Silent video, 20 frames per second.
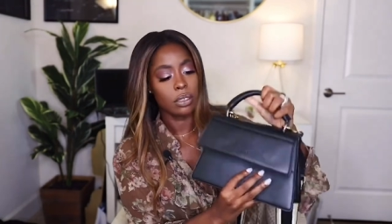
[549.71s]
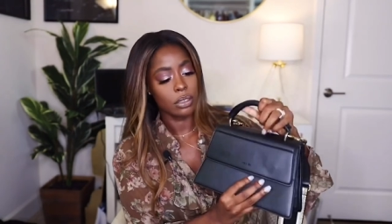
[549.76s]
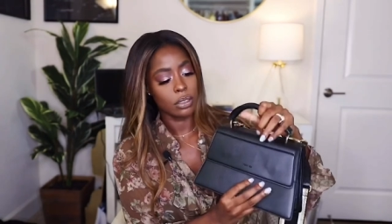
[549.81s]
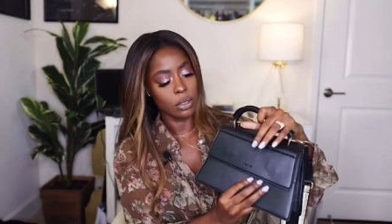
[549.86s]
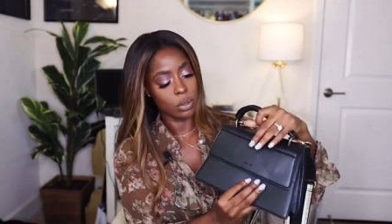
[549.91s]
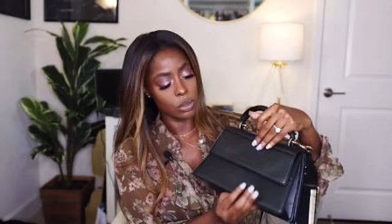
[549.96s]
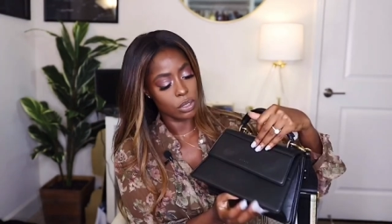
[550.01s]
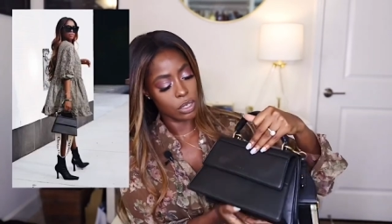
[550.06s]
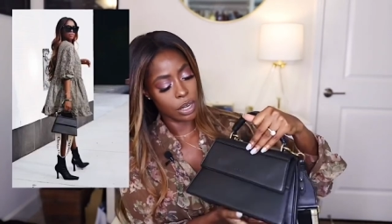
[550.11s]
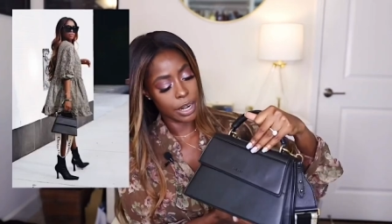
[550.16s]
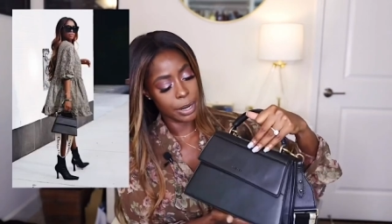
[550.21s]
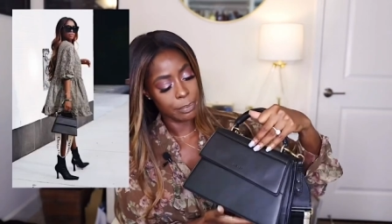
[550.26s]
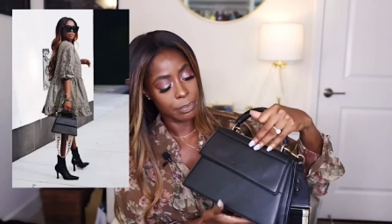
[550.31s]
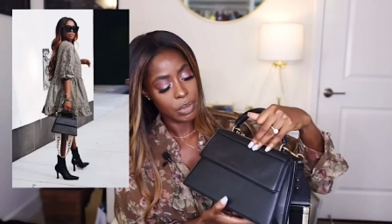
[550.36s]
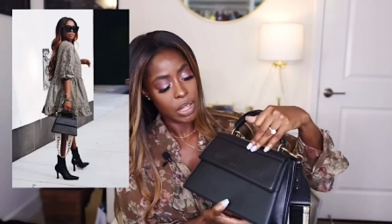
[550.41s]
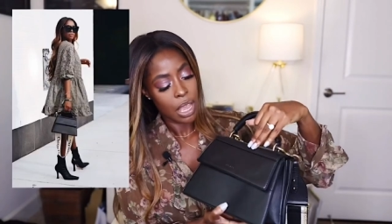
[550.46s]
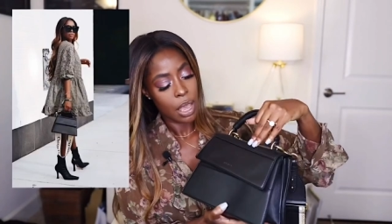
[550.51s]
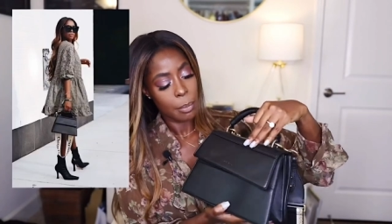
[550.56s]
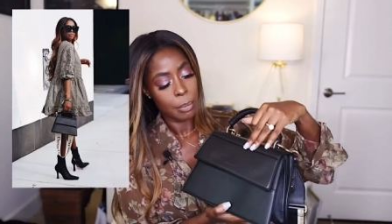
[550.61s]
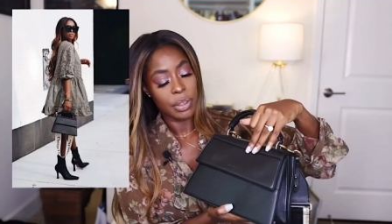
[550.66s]
Oh, sorry.
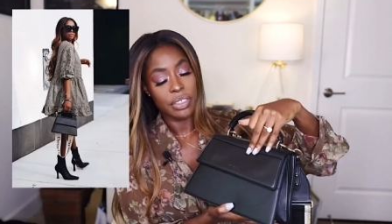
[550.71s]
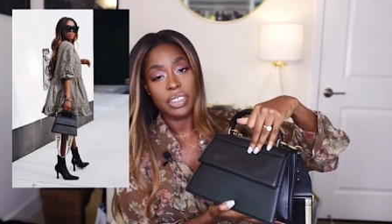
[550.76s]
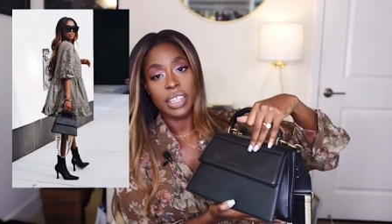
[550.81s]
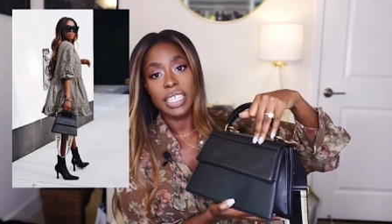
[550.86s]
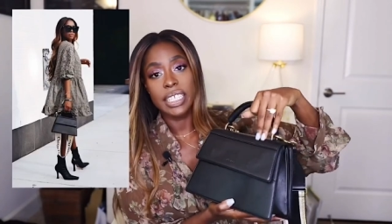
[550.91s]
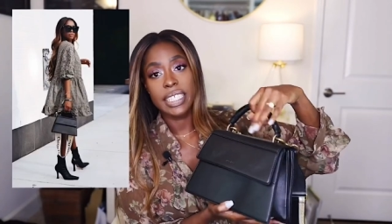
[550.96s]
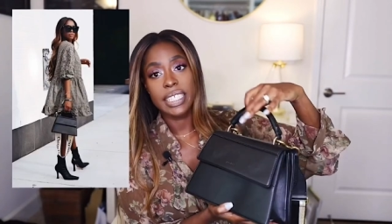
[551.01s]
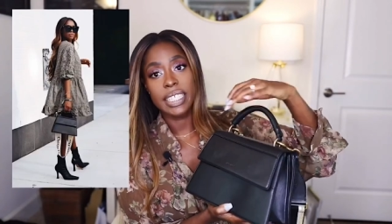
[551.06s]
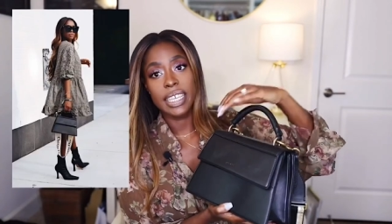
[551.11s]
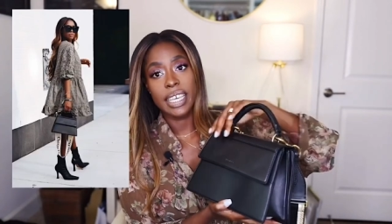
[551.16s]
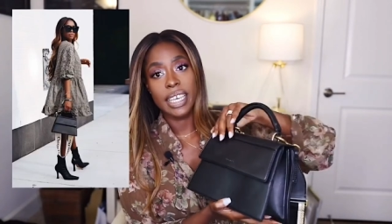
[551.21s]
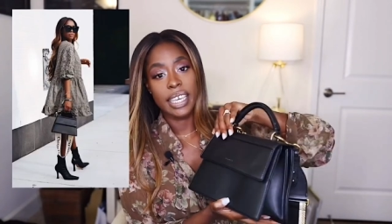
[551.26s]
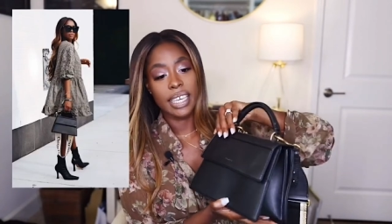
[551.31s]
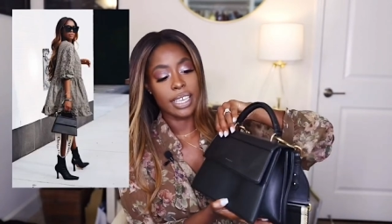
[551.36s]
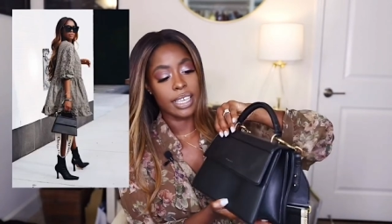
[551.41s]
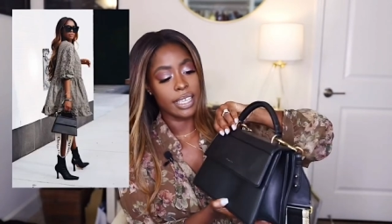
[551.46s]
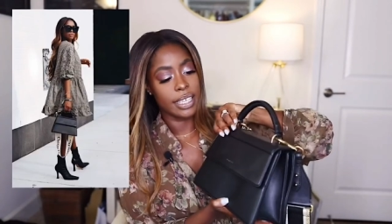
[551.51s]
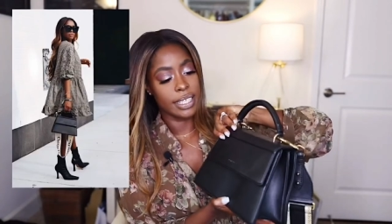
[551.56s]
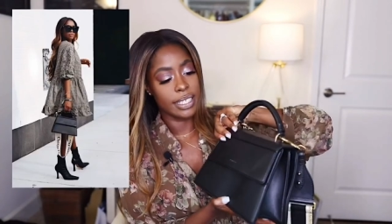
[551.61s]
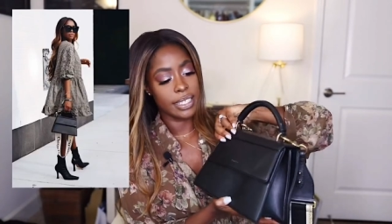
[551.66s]
But this
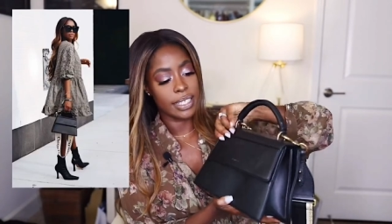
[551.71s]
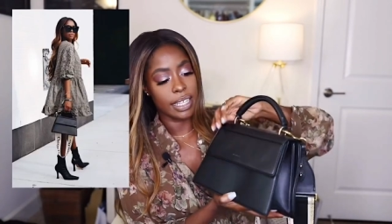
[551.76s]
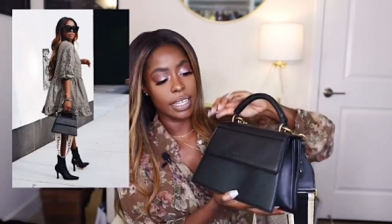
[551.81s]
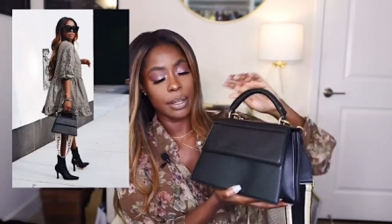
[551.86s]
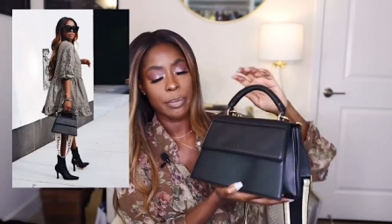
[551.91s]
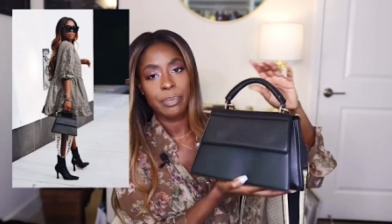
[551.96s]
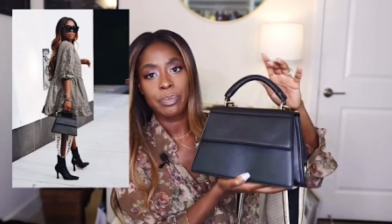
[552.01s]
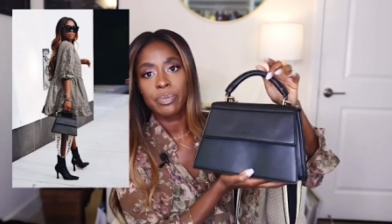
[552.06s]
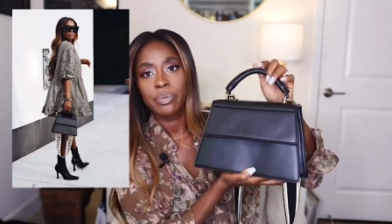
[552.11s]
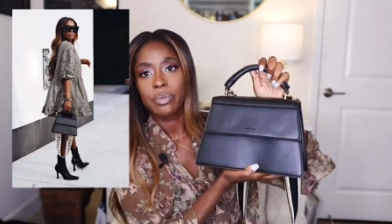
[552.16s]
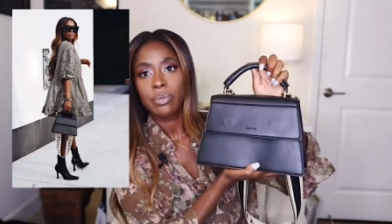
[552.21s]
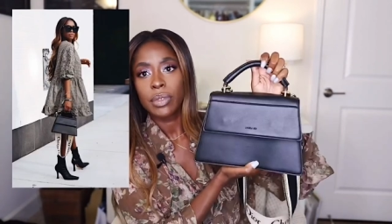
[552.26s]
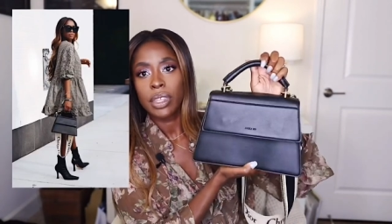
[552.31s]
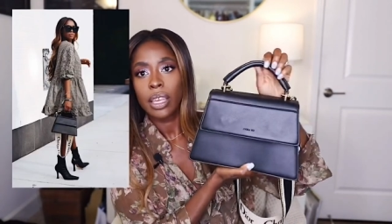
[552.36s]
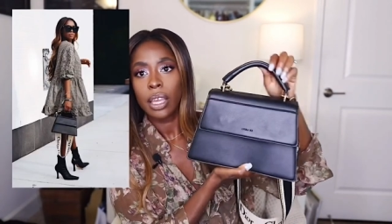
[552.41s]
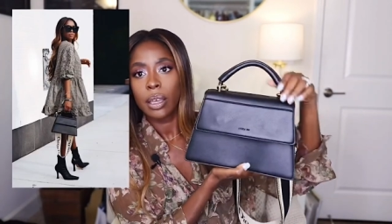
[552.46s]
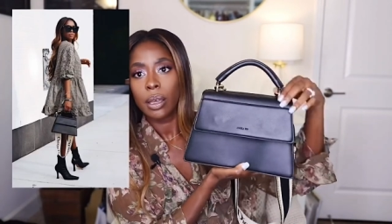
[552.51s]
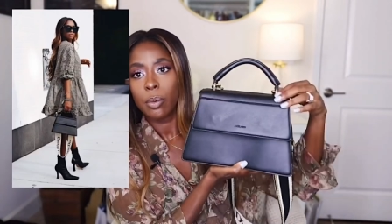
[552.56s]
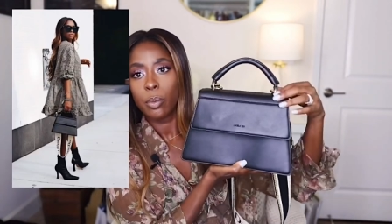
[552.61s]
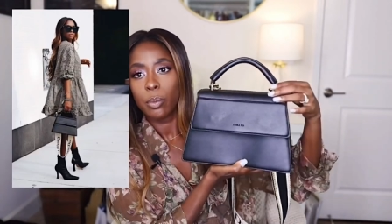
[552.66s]
is
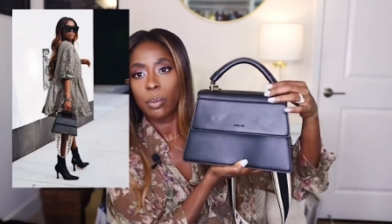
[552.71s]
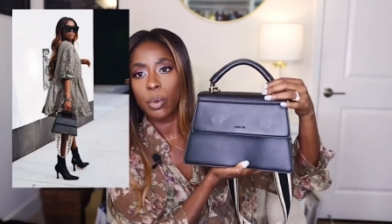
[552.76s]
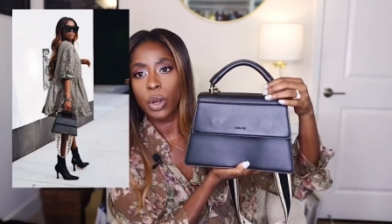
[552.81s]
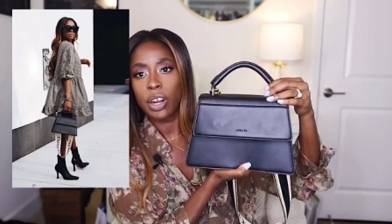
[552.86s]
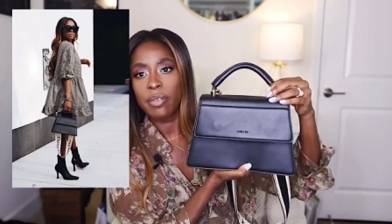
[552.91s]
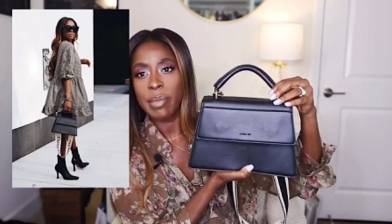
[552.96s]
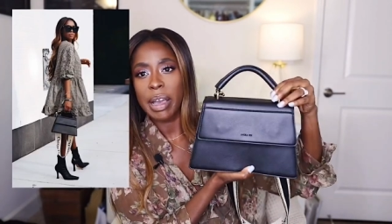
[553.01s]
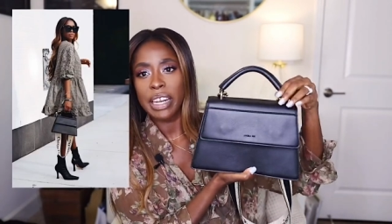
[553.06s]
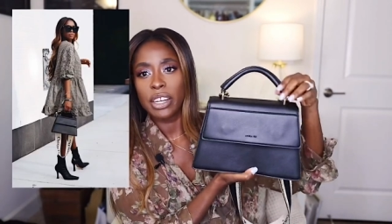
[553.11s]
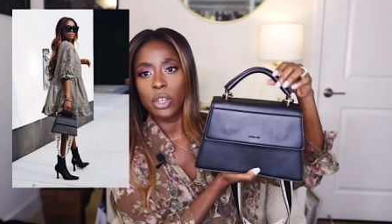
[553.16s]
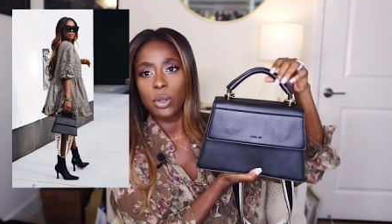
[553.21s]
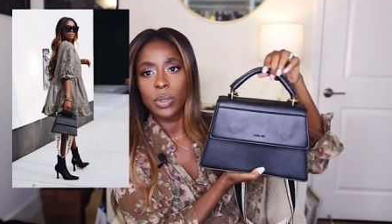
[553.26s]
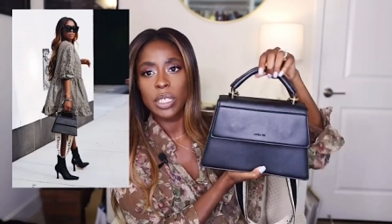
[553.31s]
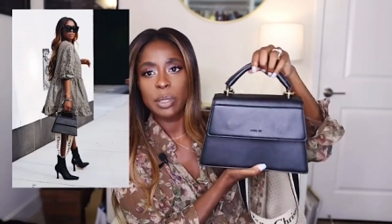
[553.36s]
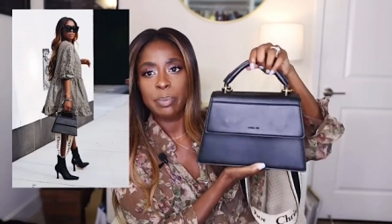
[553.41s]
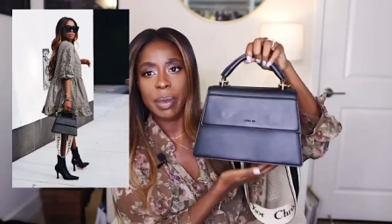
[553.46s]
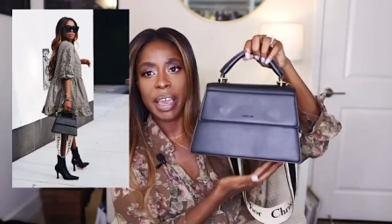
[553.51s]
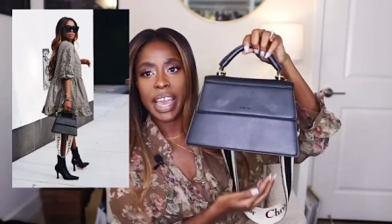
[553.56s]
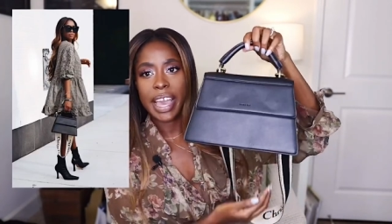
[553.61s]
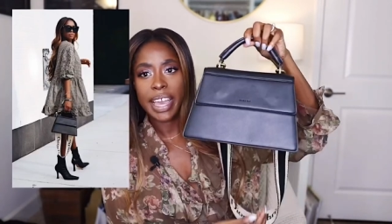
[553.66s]
one of my
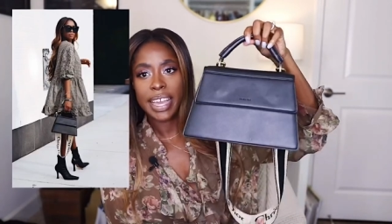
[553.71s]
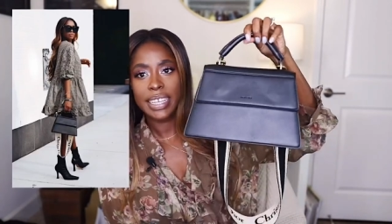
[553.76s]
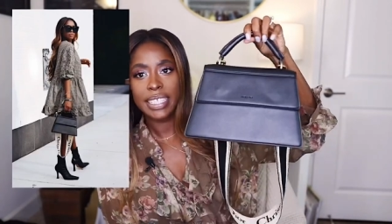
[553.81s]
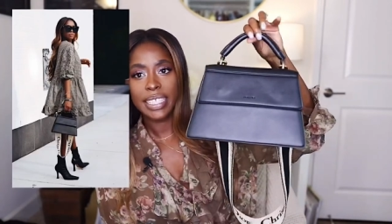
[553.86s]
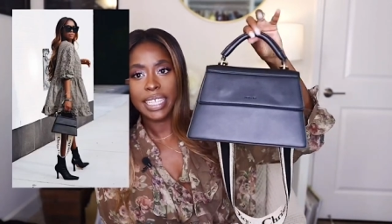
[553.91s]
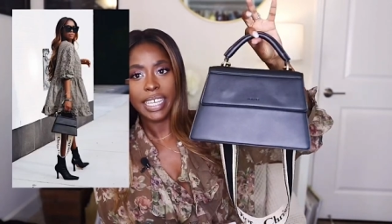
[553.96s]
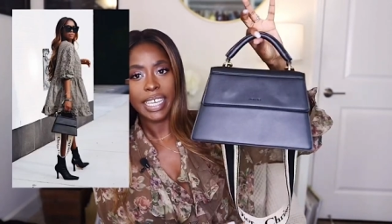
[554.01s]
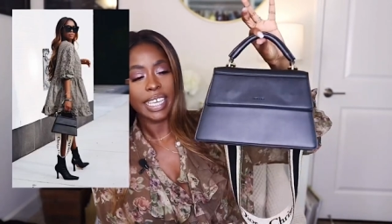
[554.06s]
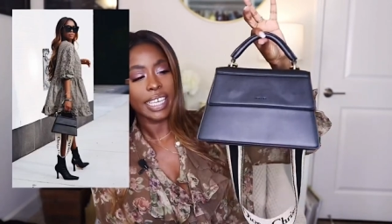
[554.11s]
newest bags.